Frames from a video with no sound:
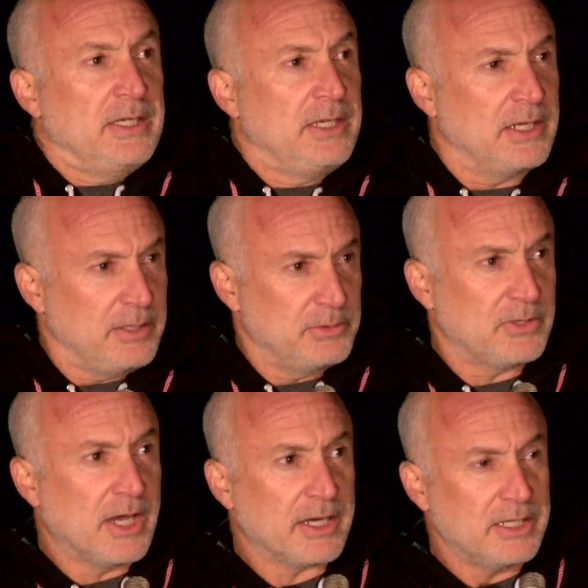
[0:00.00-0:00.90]
he was
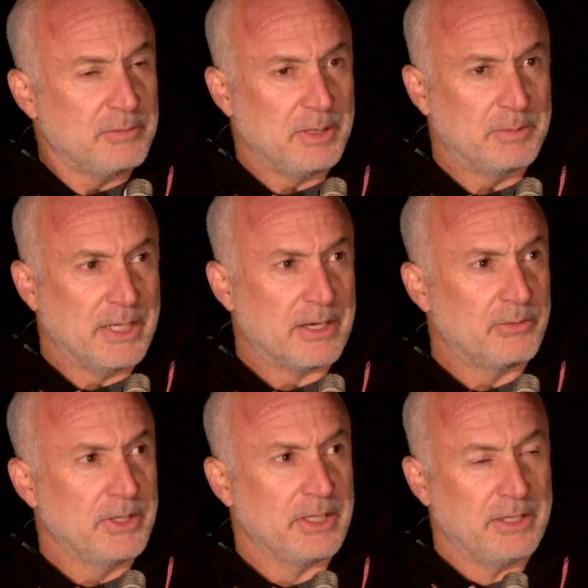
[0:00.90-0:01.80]
talking to me, but not
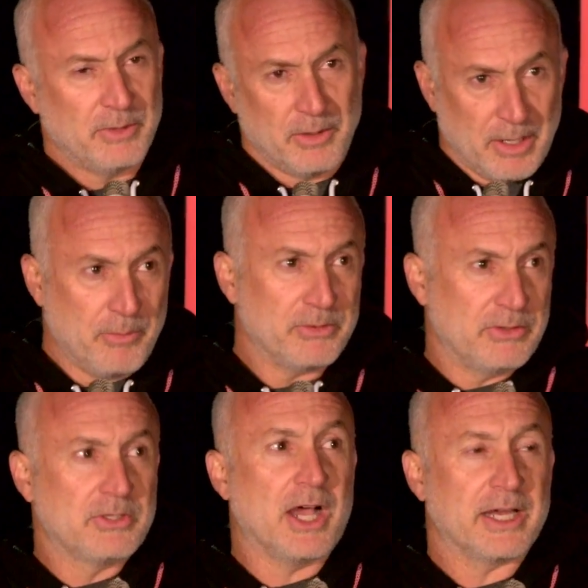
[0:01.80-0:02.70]
really. I
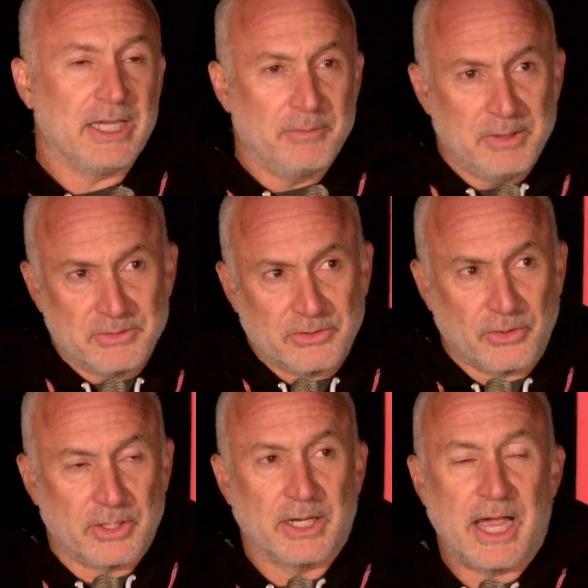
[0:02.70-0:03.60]
wasn't talking to him, he was just
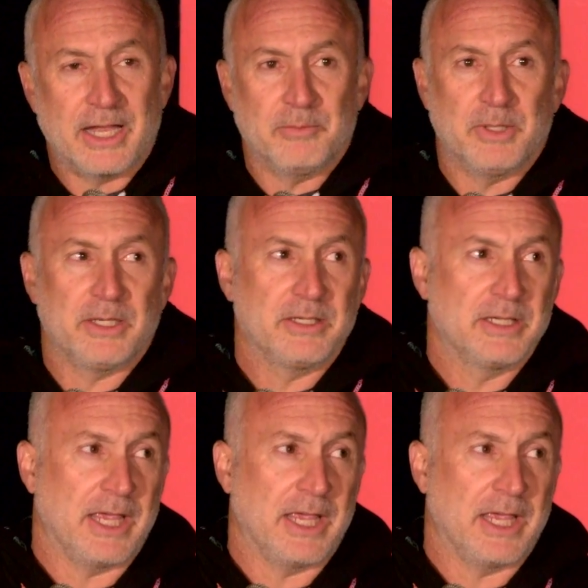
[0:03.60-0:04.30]
sort of guiding me.